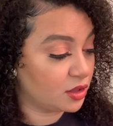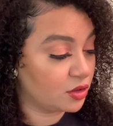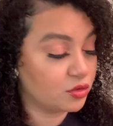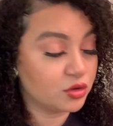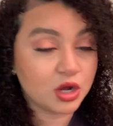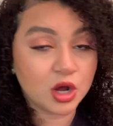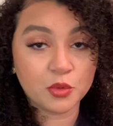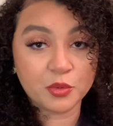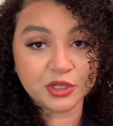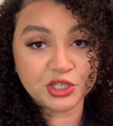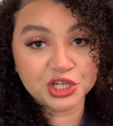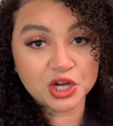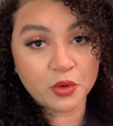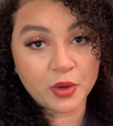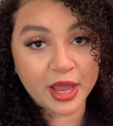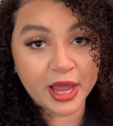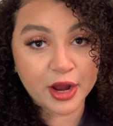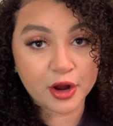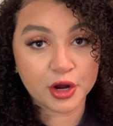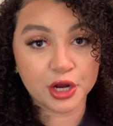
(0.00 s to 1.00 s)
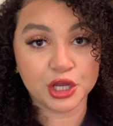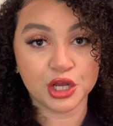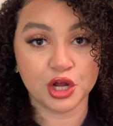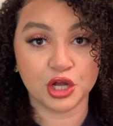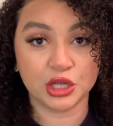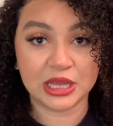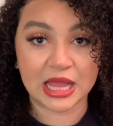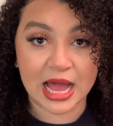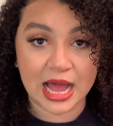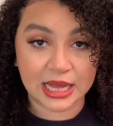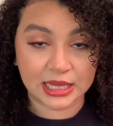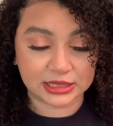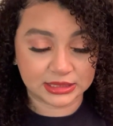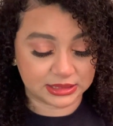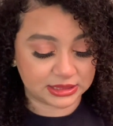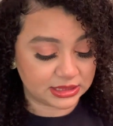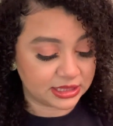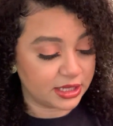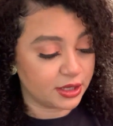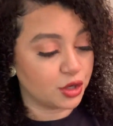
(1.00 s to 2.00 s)
you know, with your hair and your locks
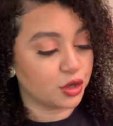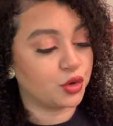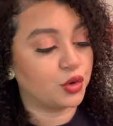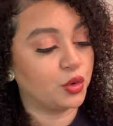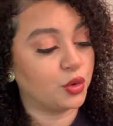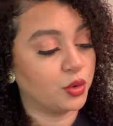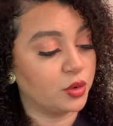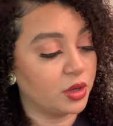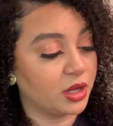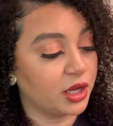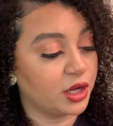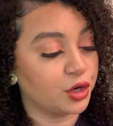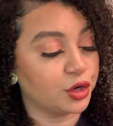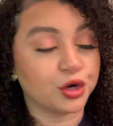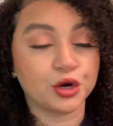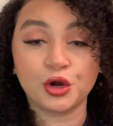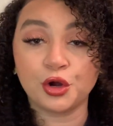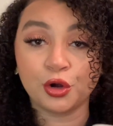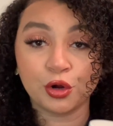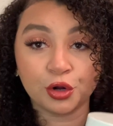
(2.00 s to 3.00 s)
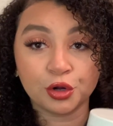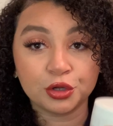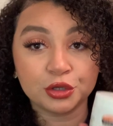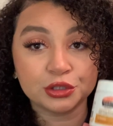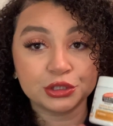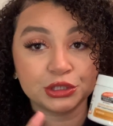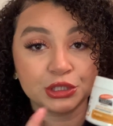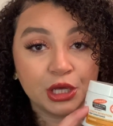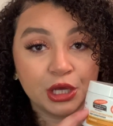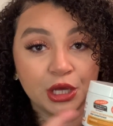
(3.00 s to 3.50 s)
and your curls,